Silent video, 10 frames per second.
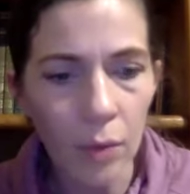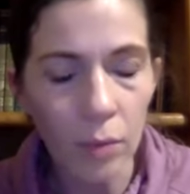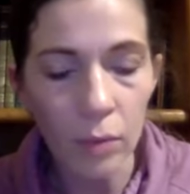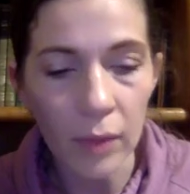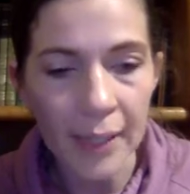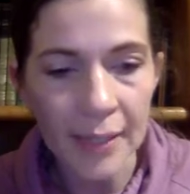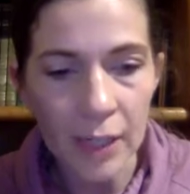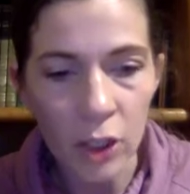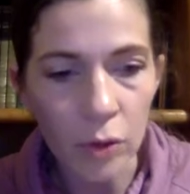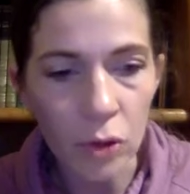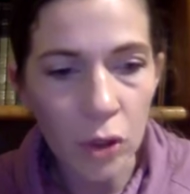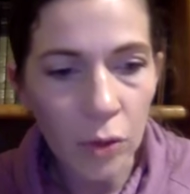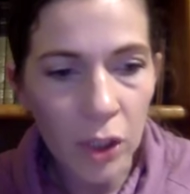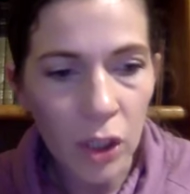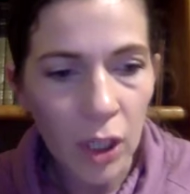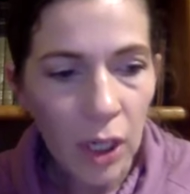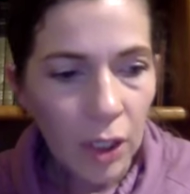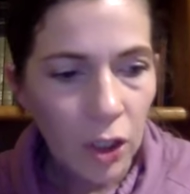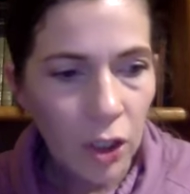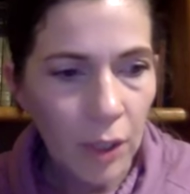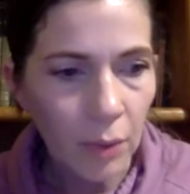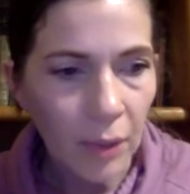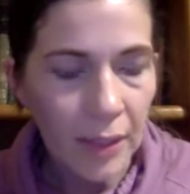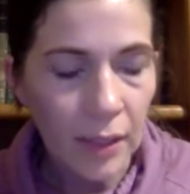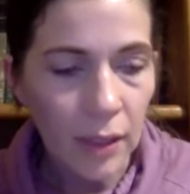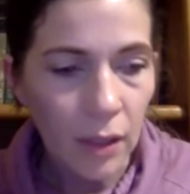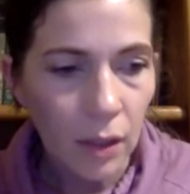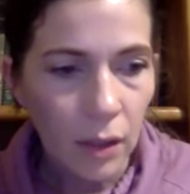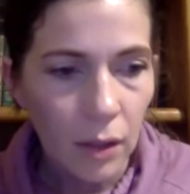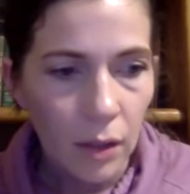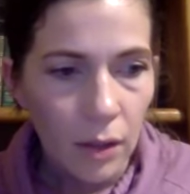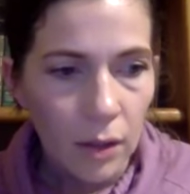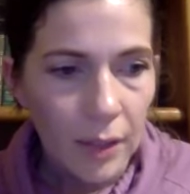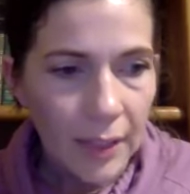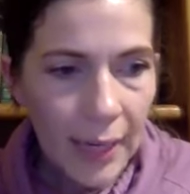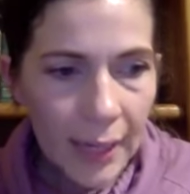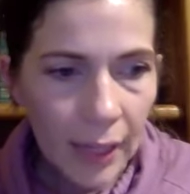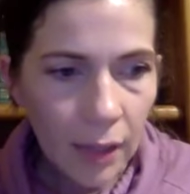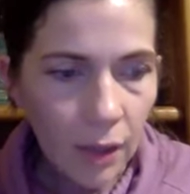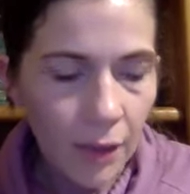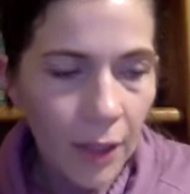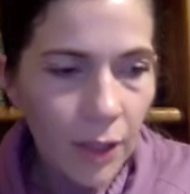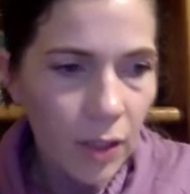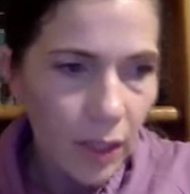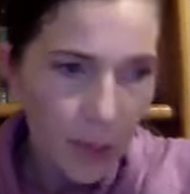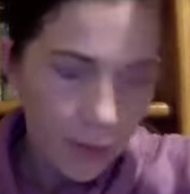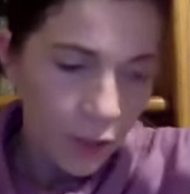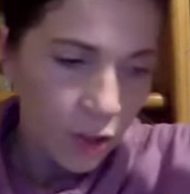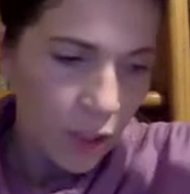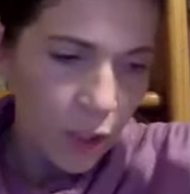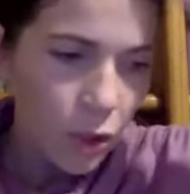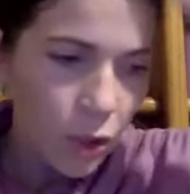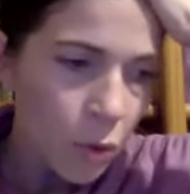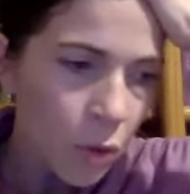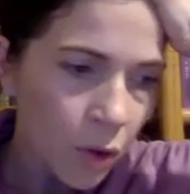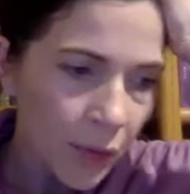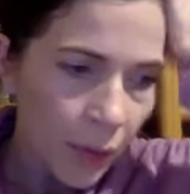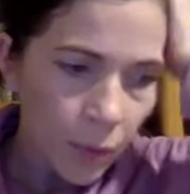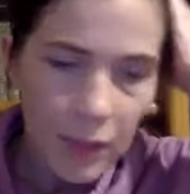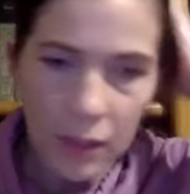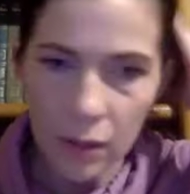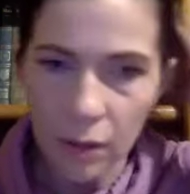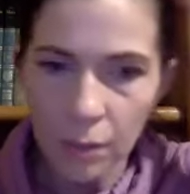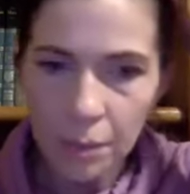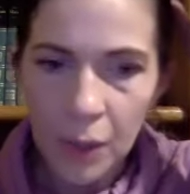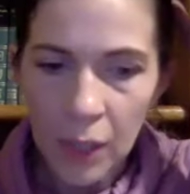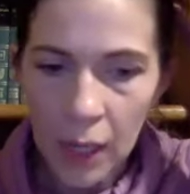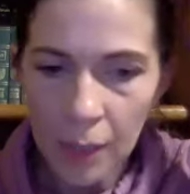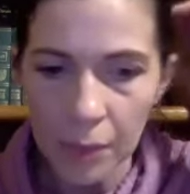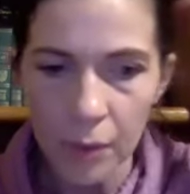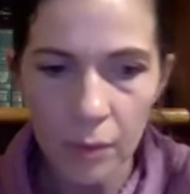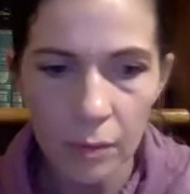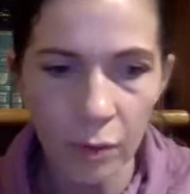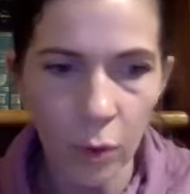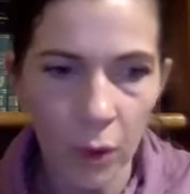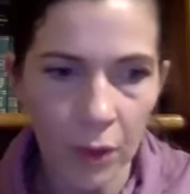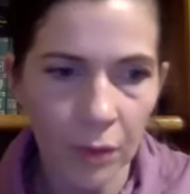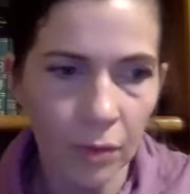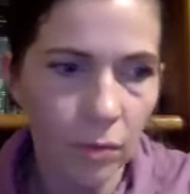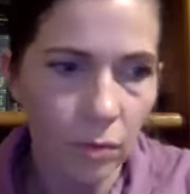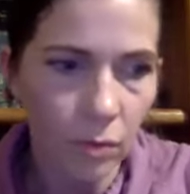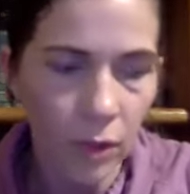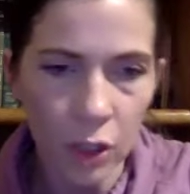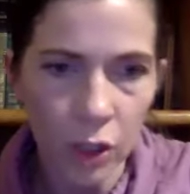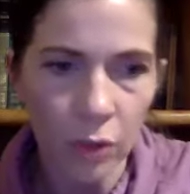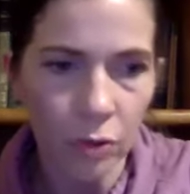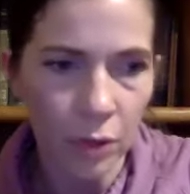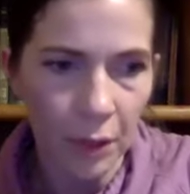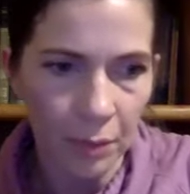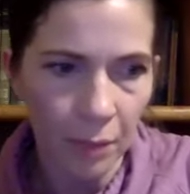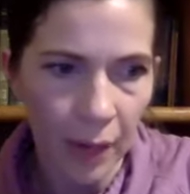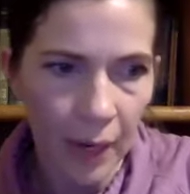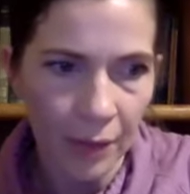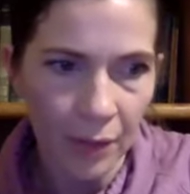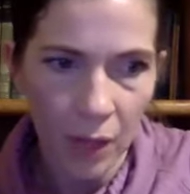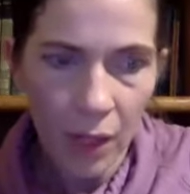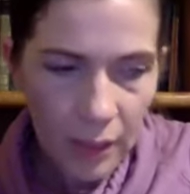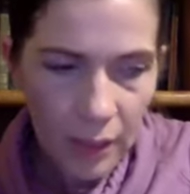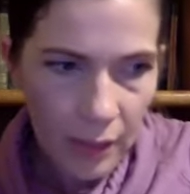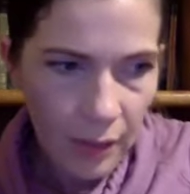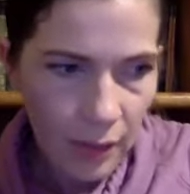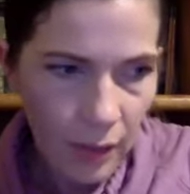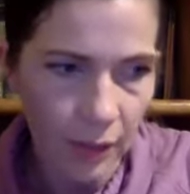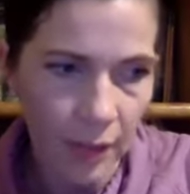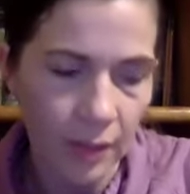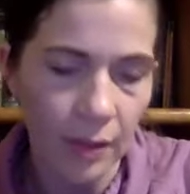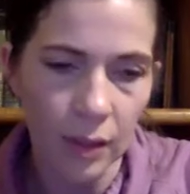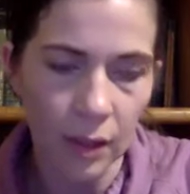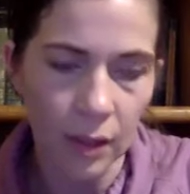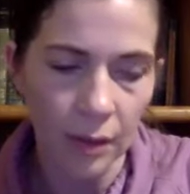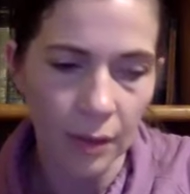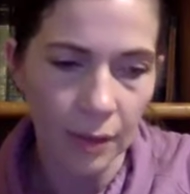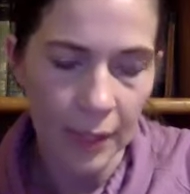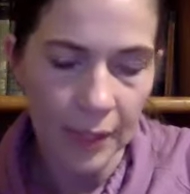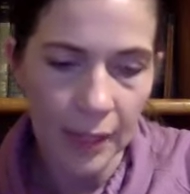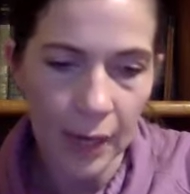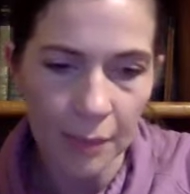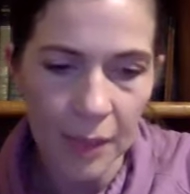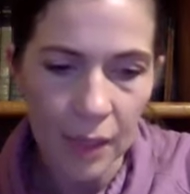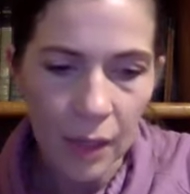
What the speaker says: like I said, she was Jewish. She was taken, there's this school that was put up for the children by the Nazis in these camps.